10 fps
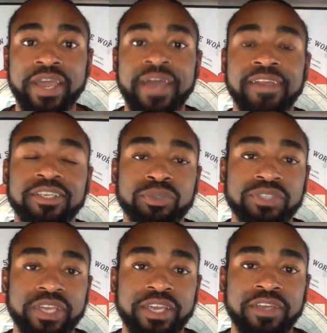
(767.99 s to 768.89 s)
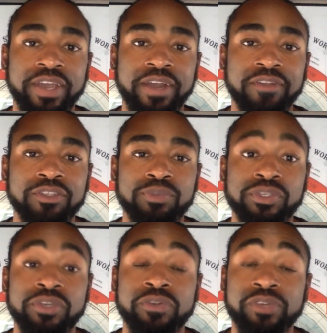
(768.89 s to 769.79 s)
Alex pertaining to how this
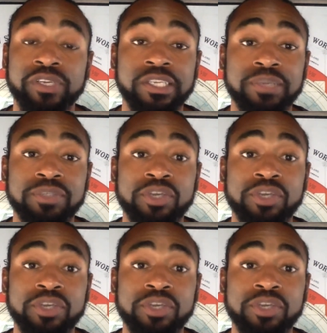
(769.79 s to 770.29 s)
particular eclipse